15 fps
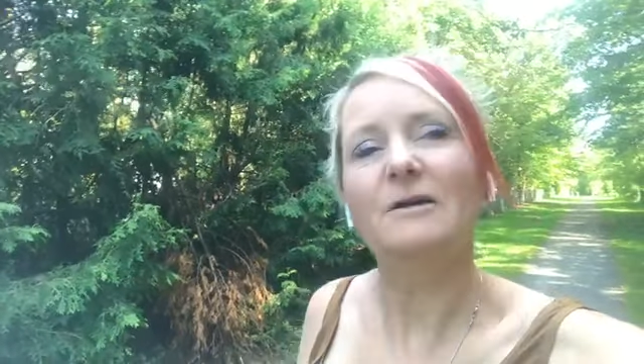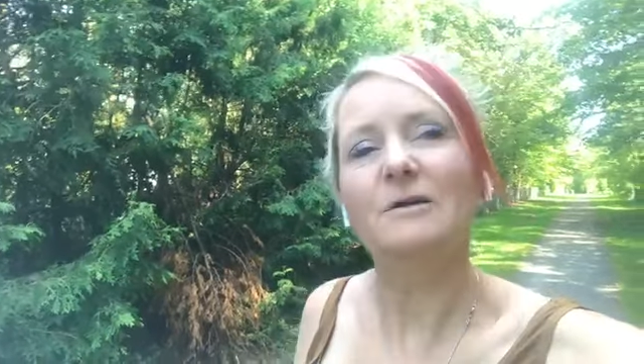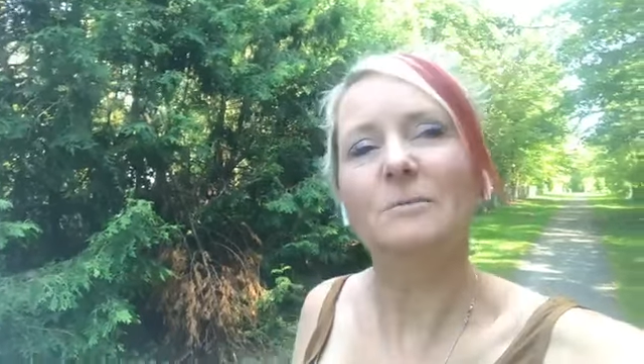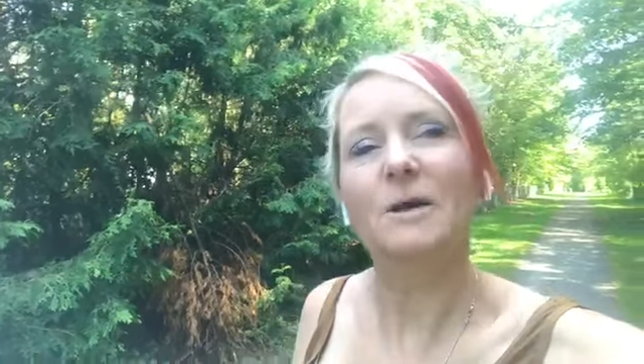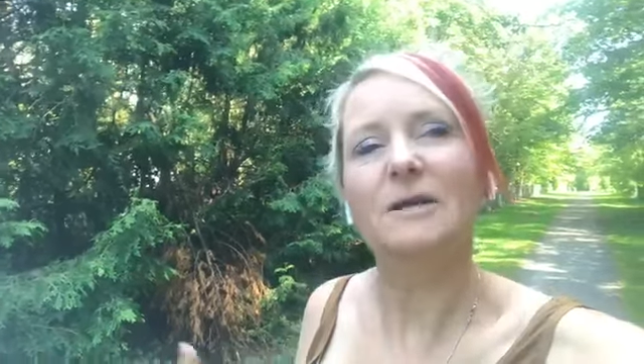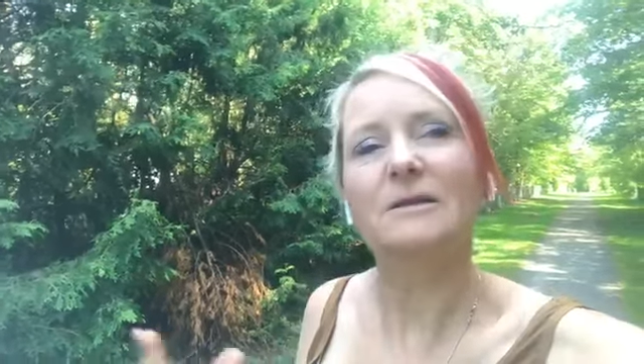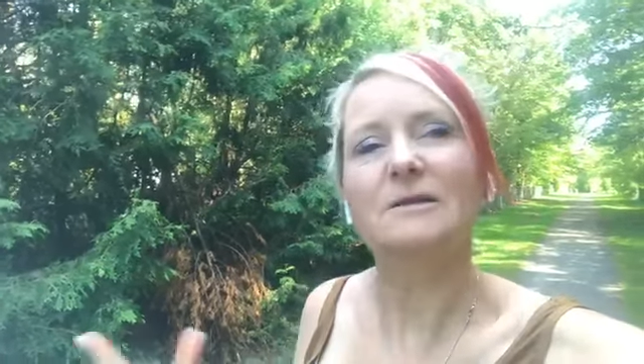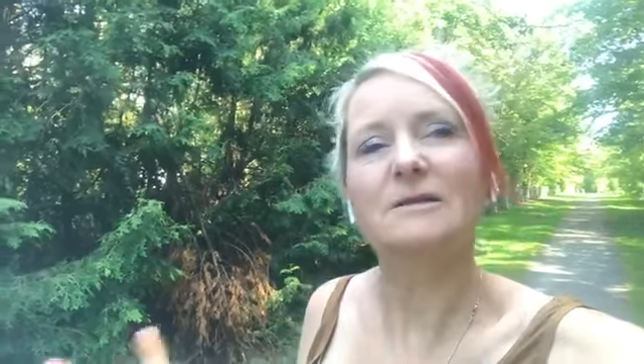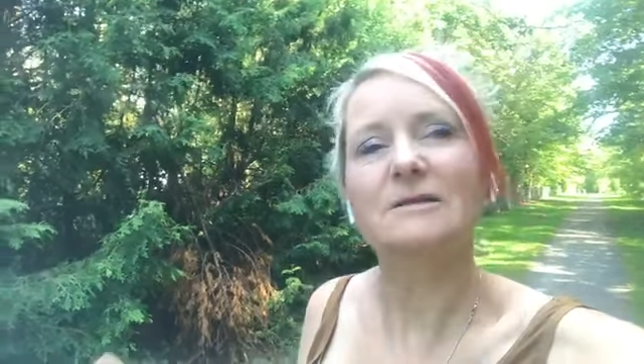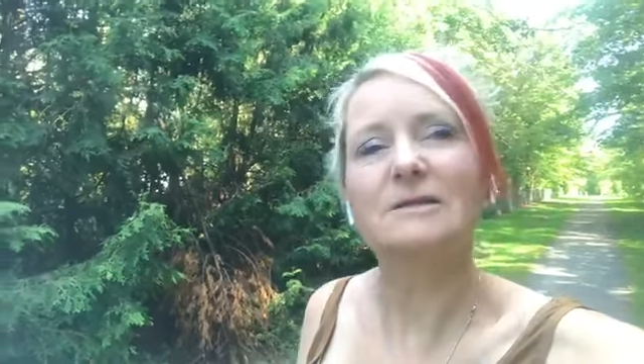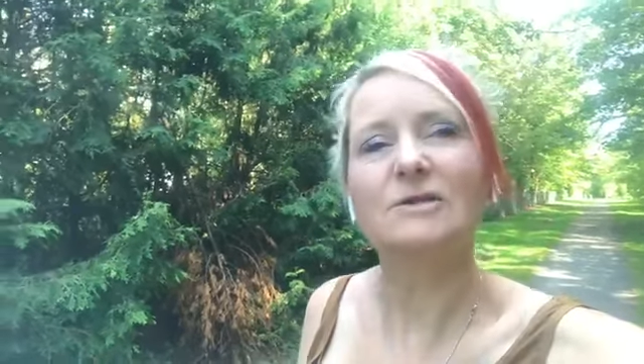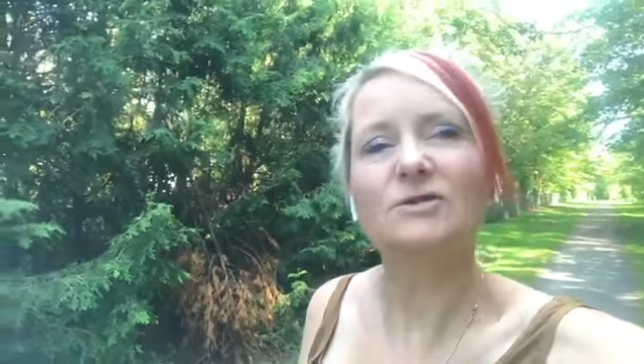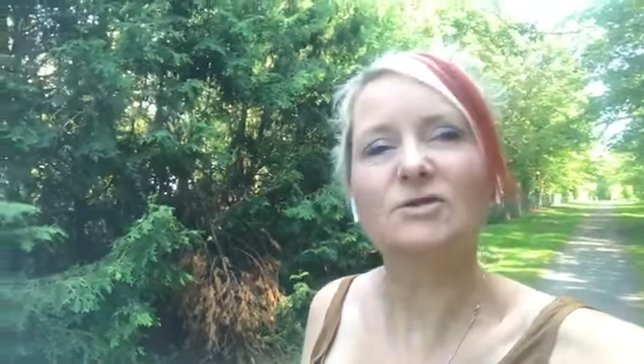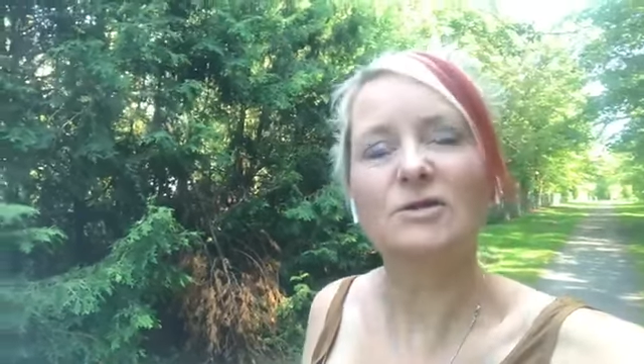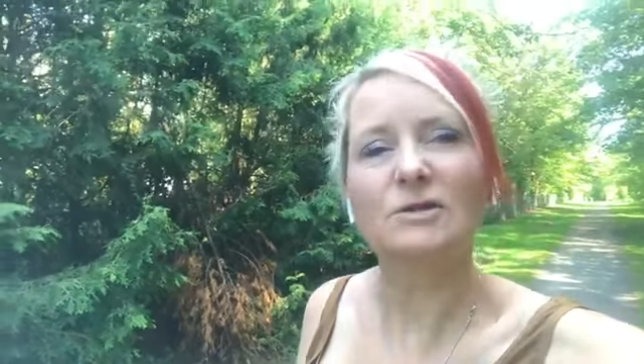you make the
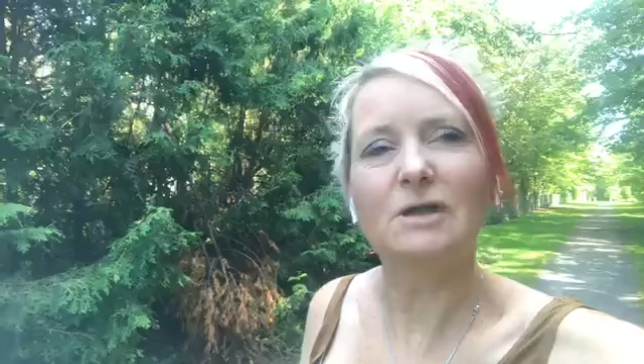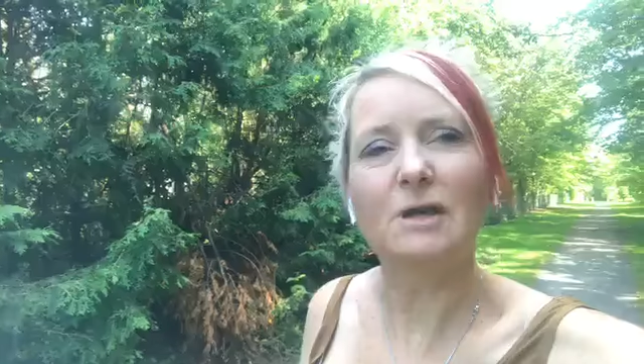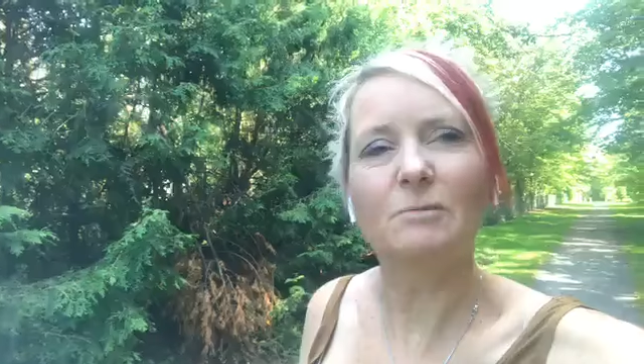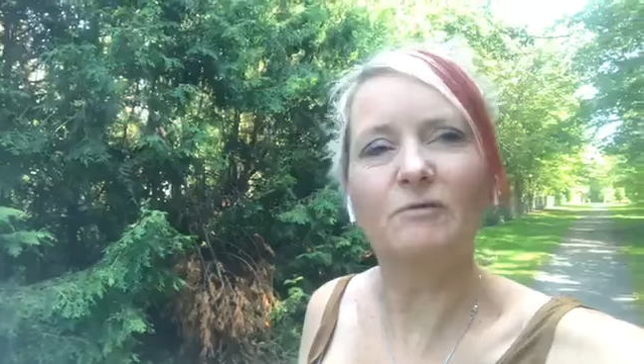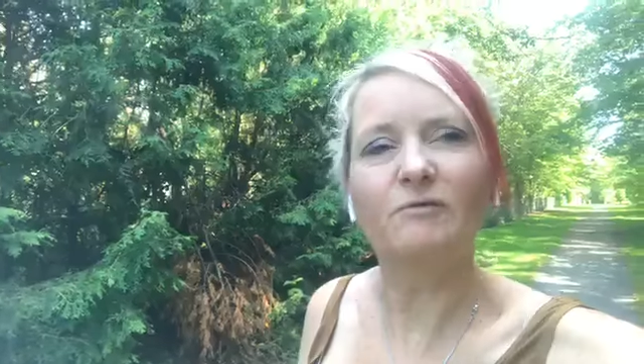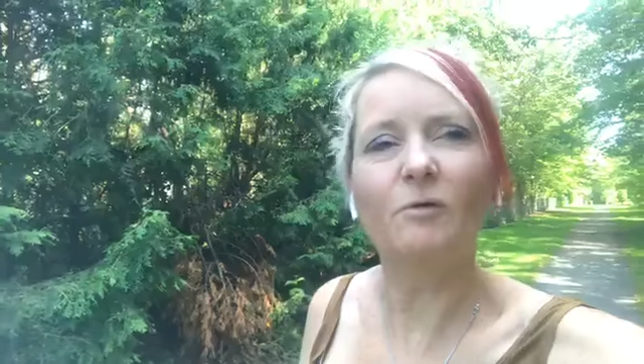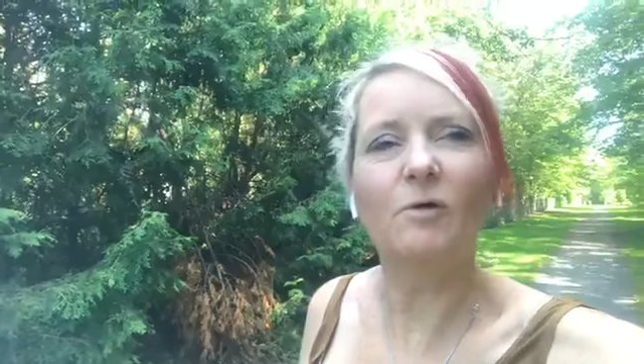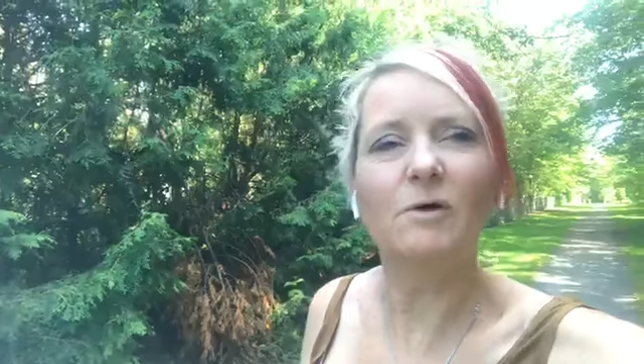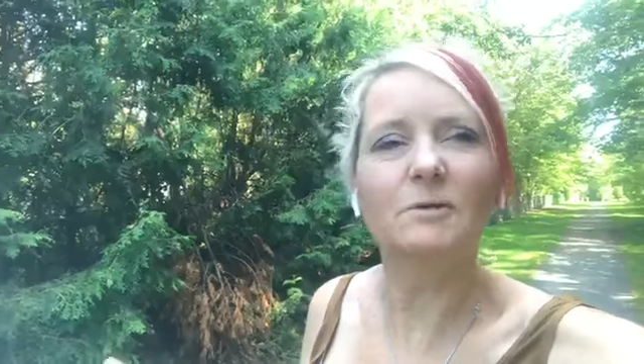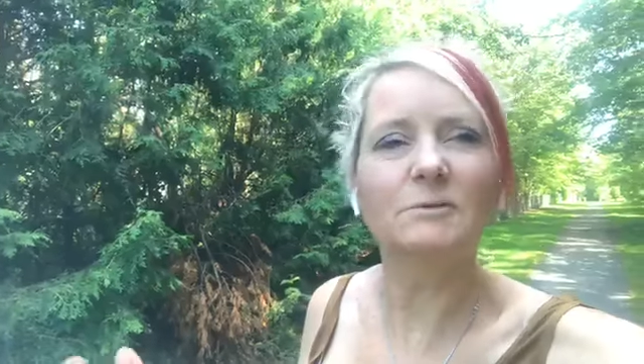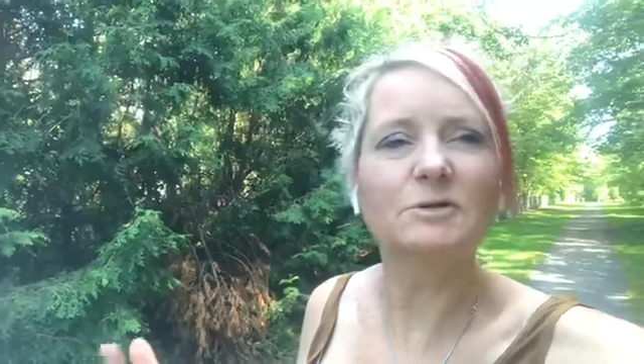decision the day before,